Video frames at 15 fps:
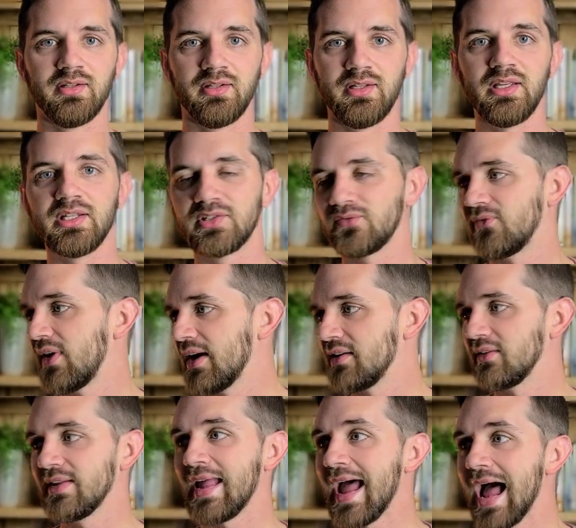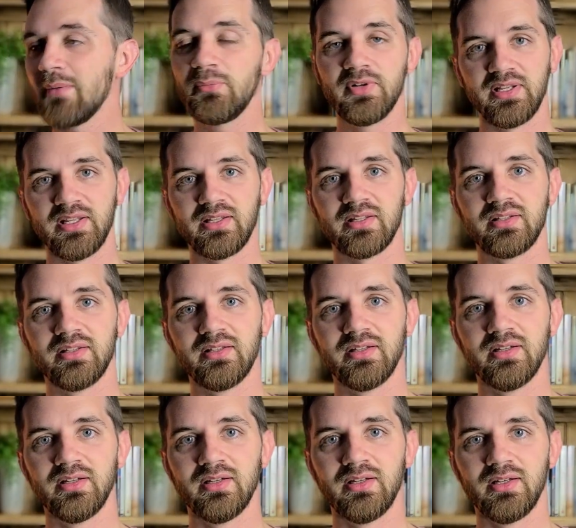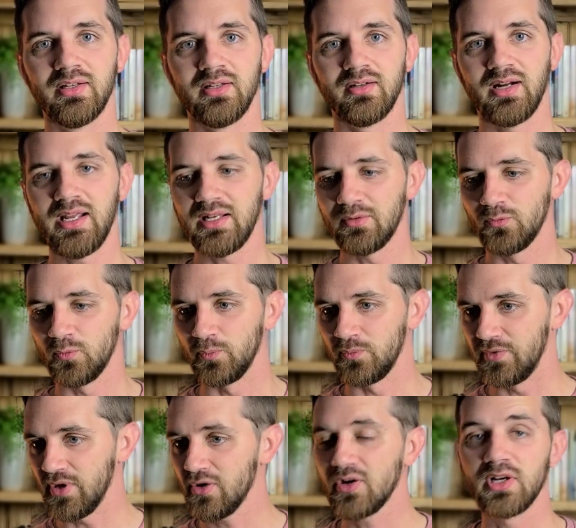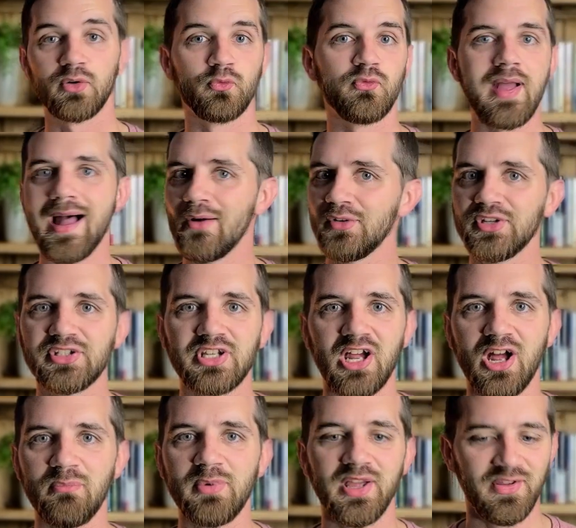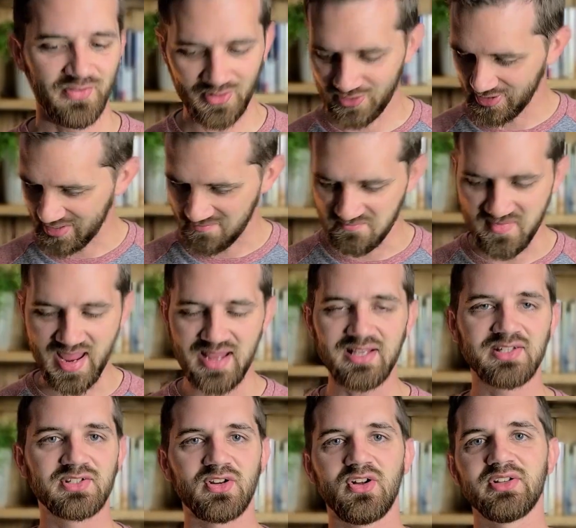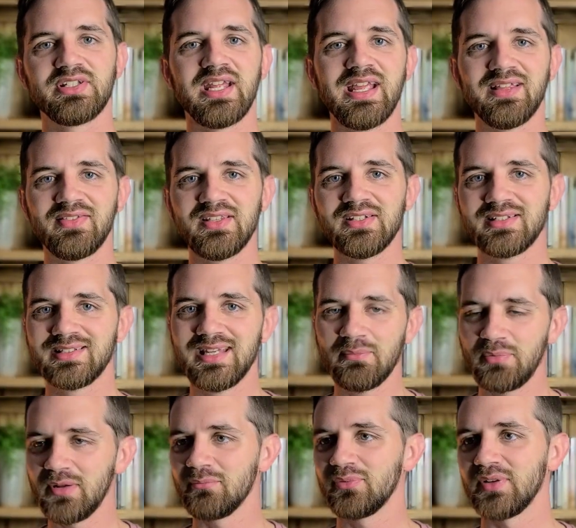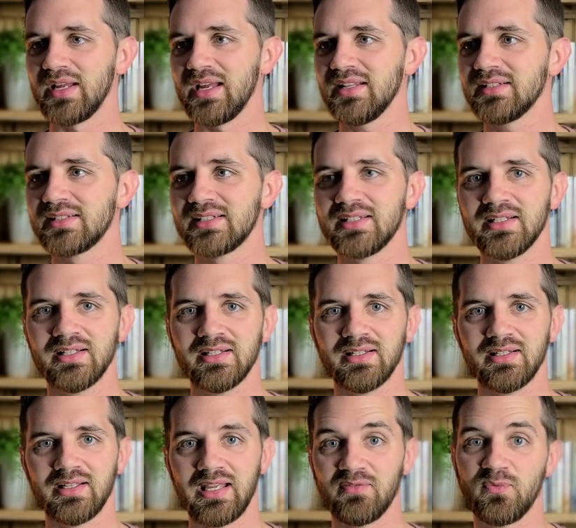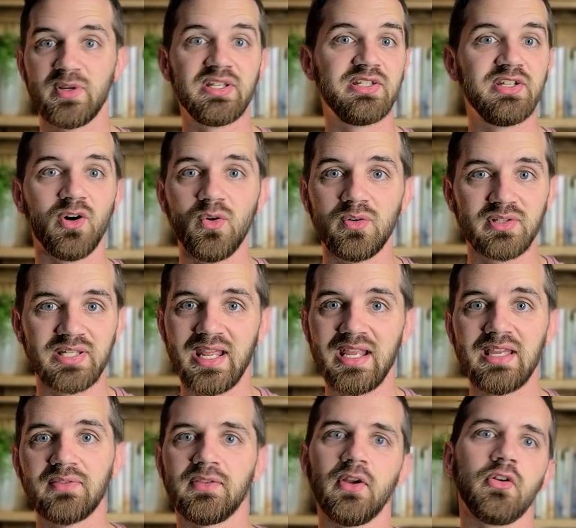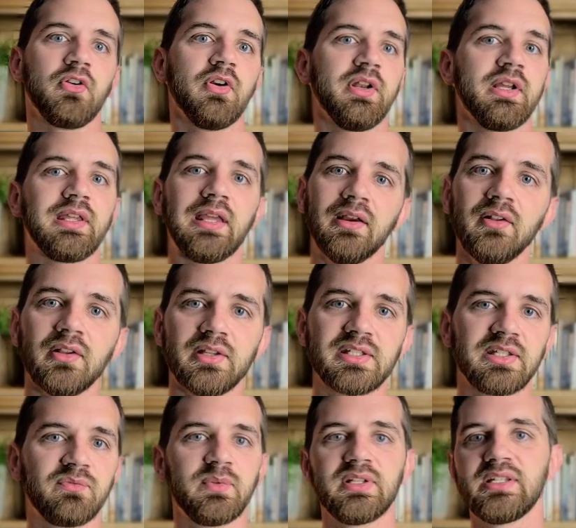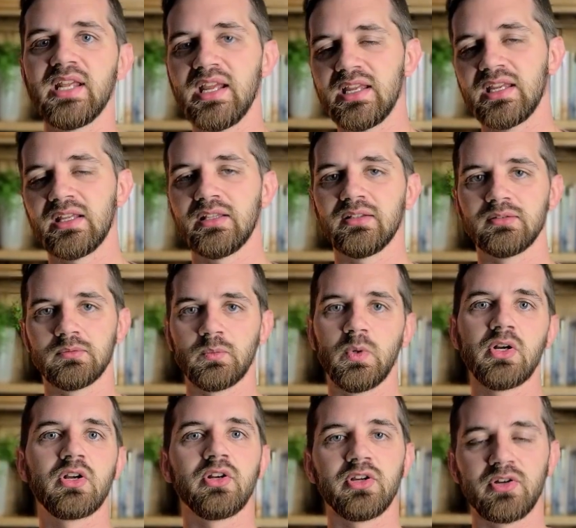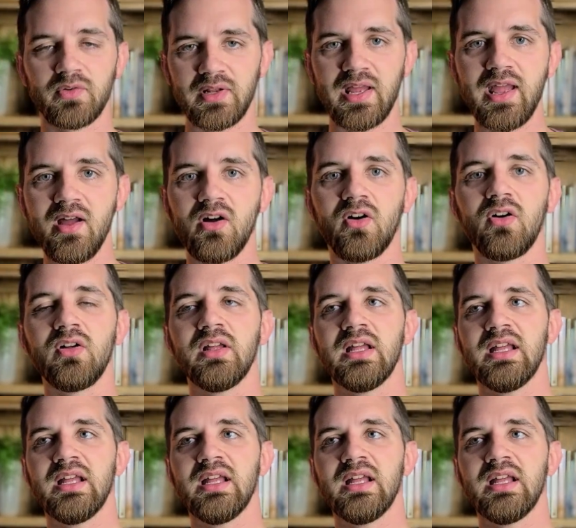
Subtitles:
It's finally happening. Right? They're gonna round us up. They're gonna make us all take these chip implants. If we don't take it, they're gonna kill us. If we take it, we're gonna go to hell.